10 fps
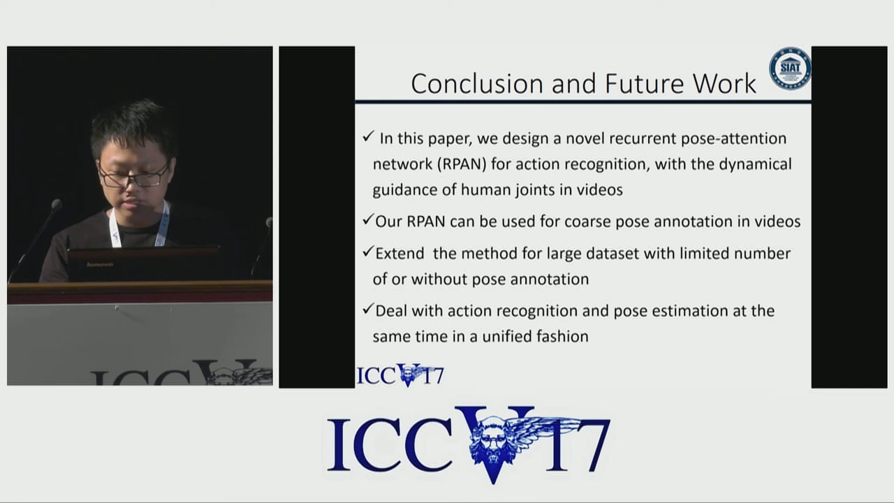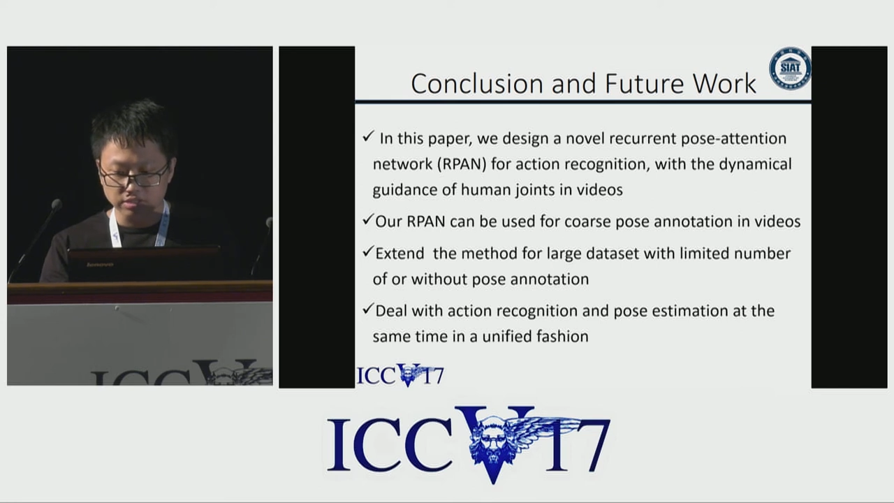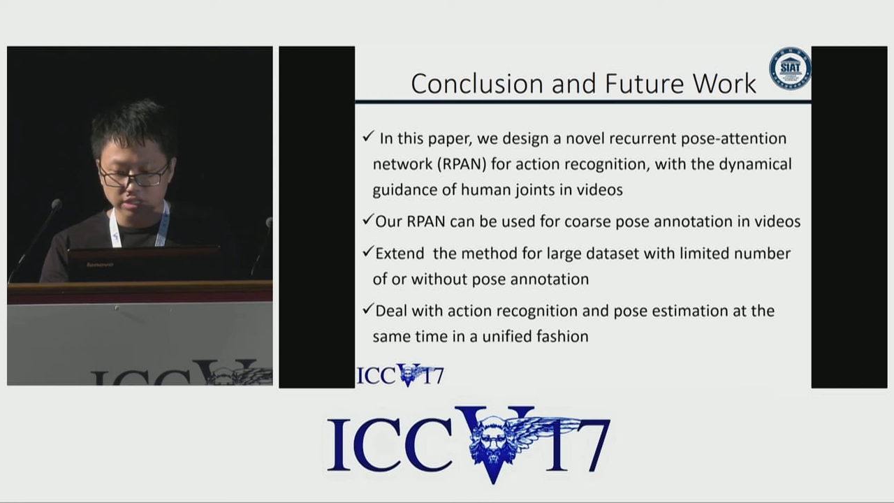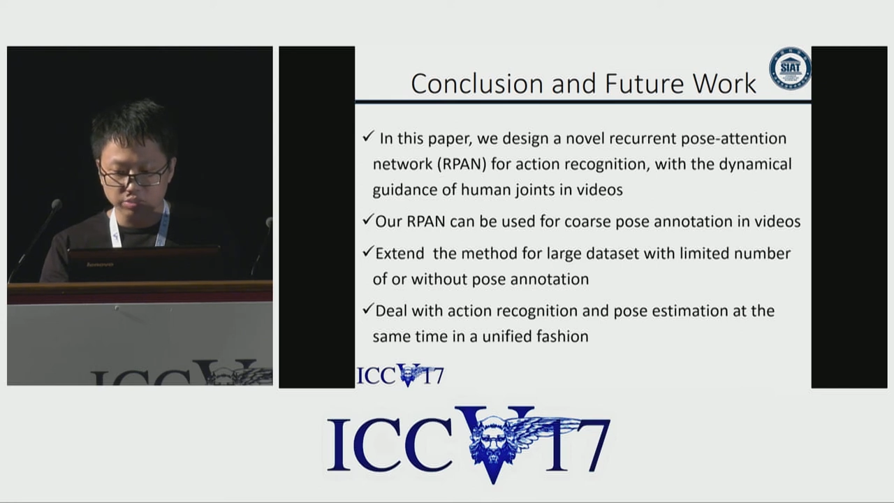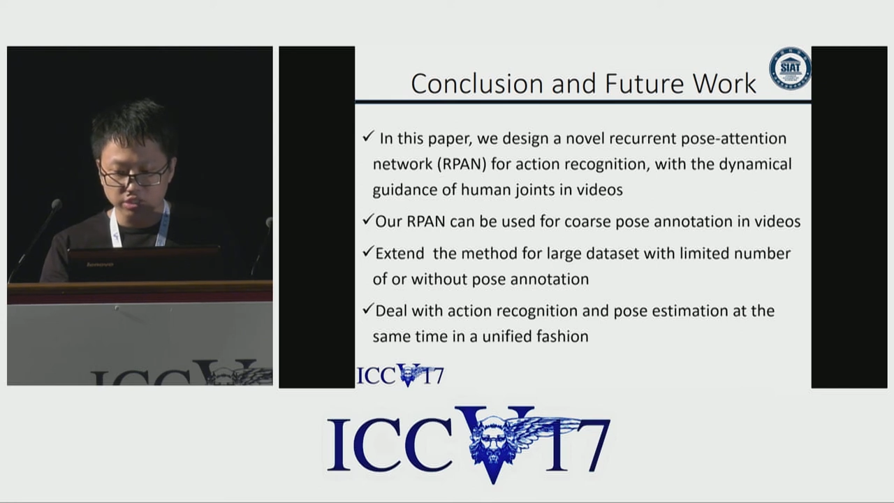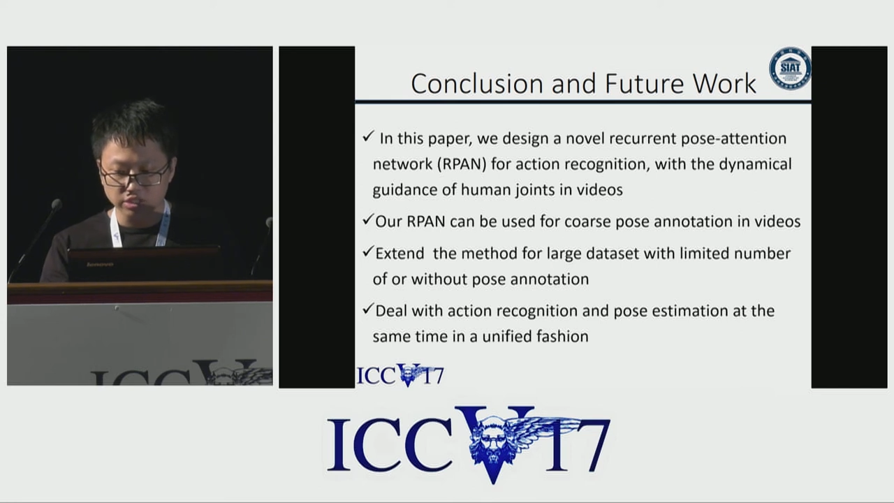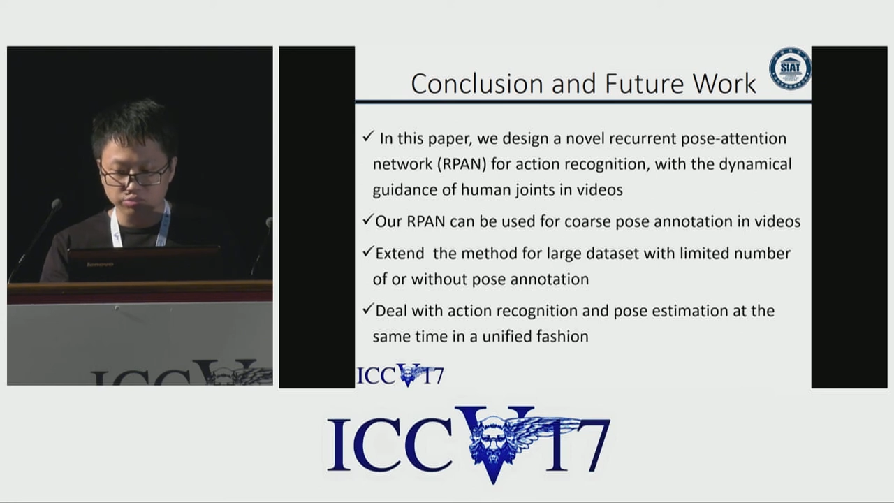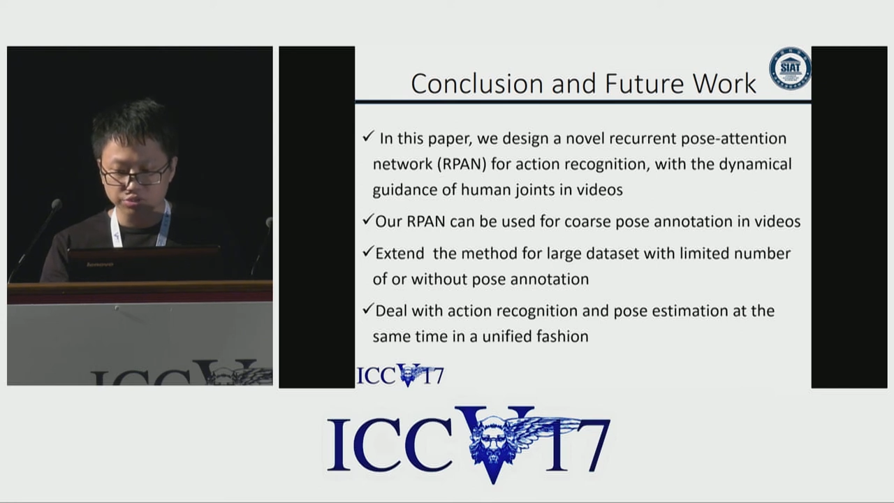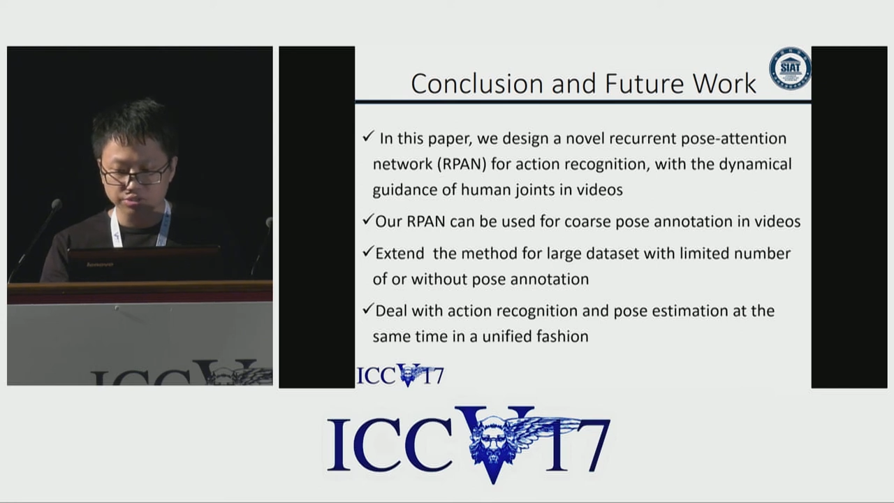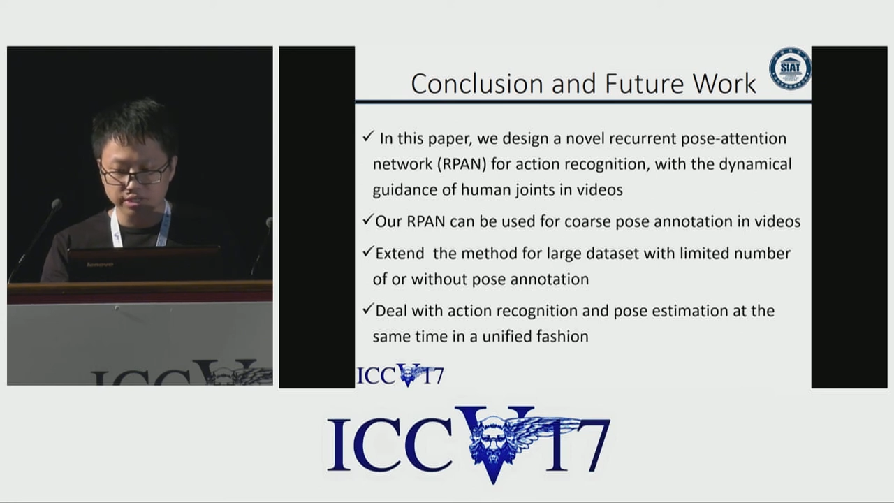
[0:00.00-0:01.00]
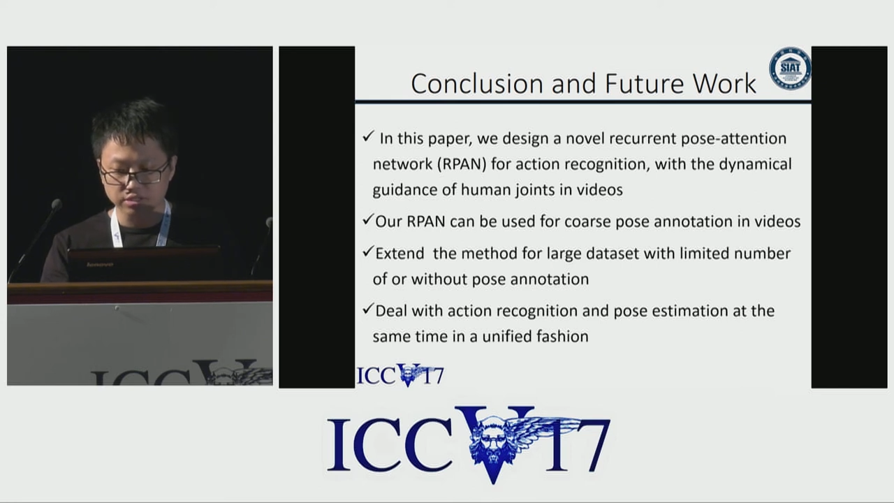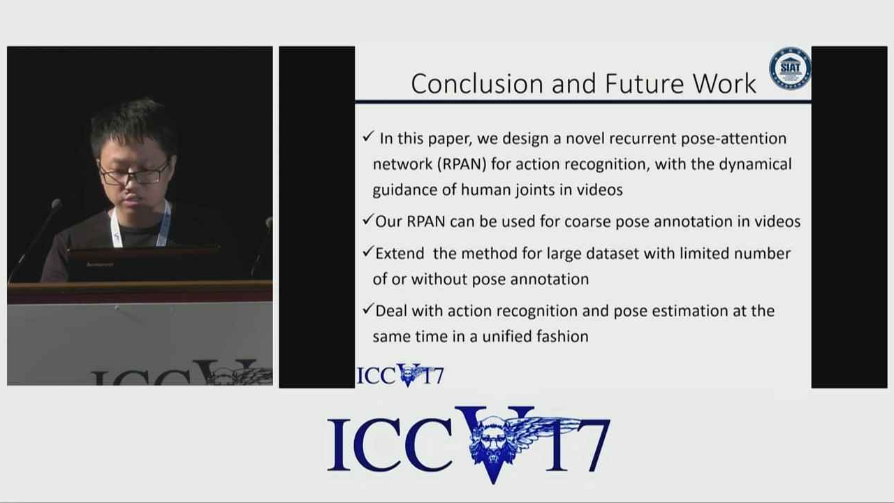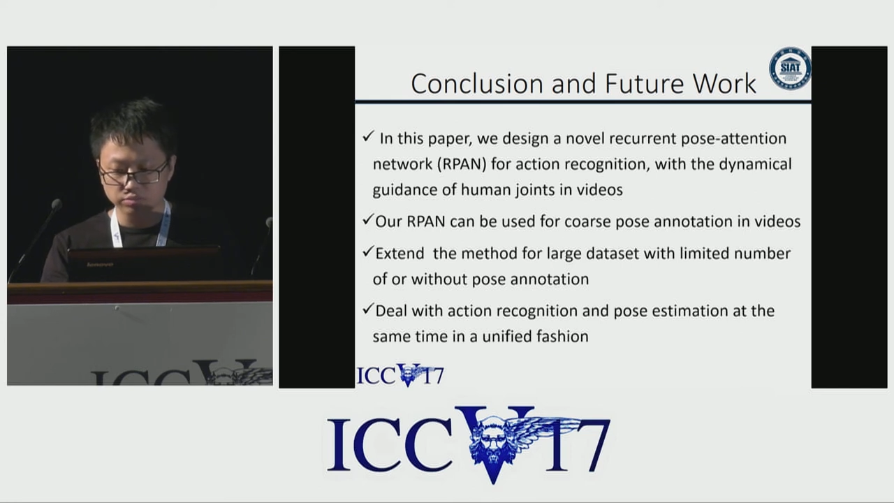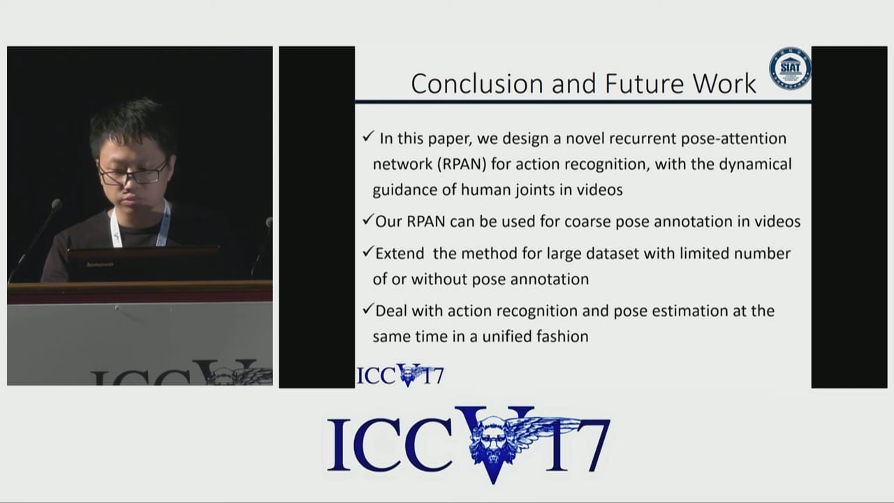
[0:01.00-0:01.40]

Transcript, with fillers: limited precision